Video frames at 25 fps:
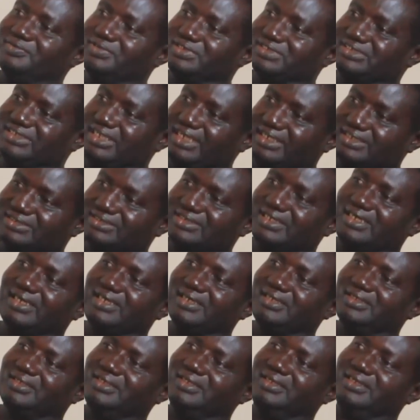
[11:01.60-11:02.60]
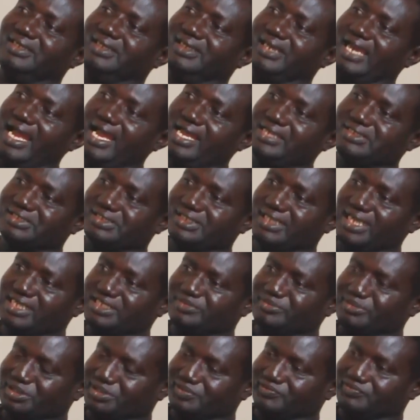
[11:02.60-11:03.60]
was that a large
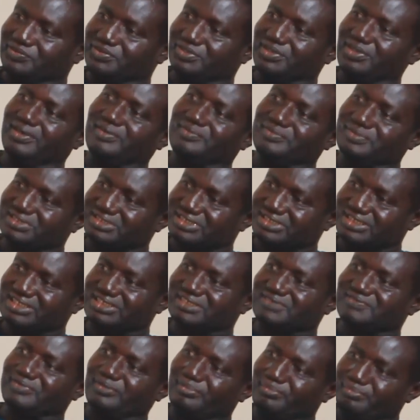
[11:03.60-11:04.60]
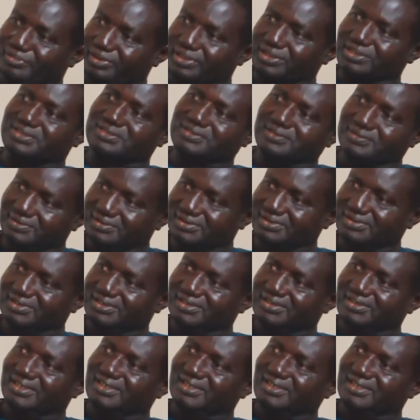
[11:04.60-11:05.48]
catchment of drug was seized from Bonto.